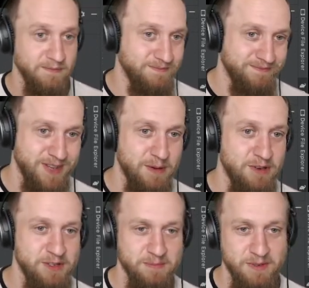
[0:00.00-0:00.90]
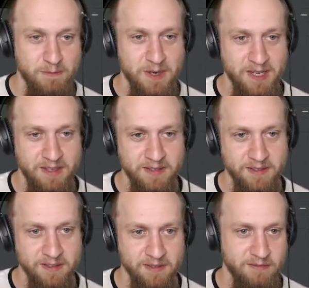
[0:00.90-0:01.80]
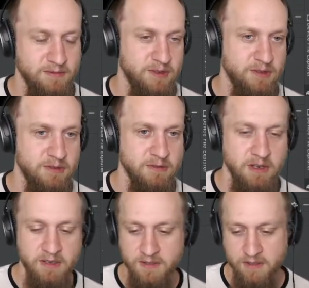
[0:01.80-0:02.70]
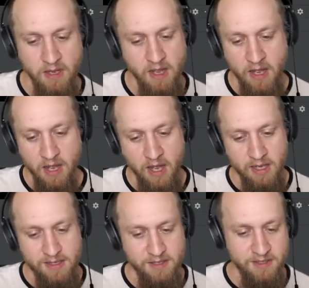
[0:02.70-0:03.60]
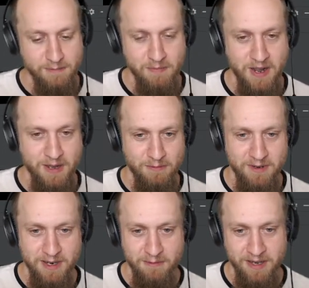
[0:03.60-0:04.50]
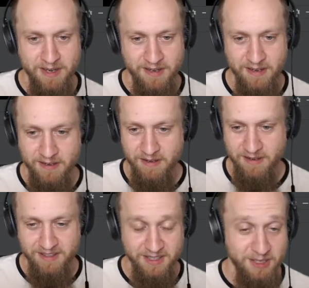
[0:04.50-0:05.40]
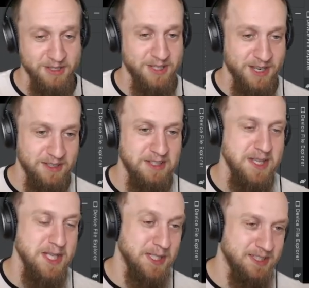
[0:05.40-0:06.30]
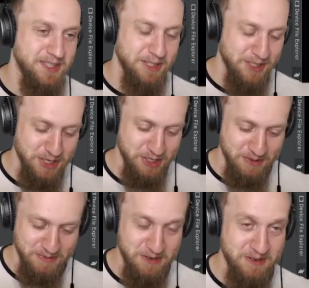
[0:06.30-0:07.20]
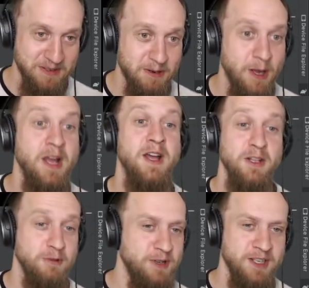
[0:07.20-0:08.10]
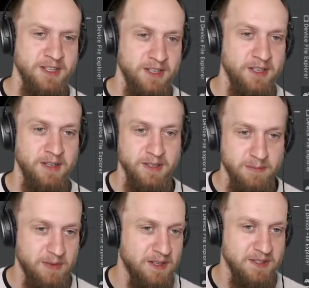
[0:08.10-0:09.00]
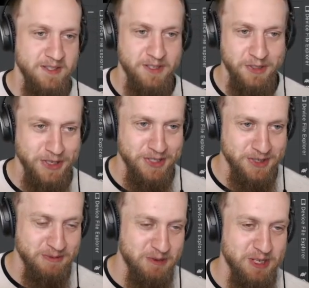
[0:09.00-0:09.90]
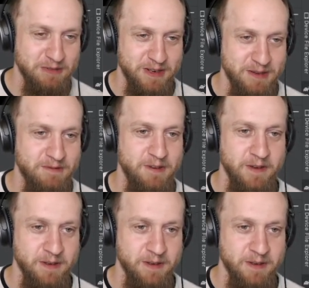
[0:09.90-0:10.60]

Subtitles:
There are multiple ways to do this. This is the part where we can start a discussion about, do we need a dependency injection, which framework?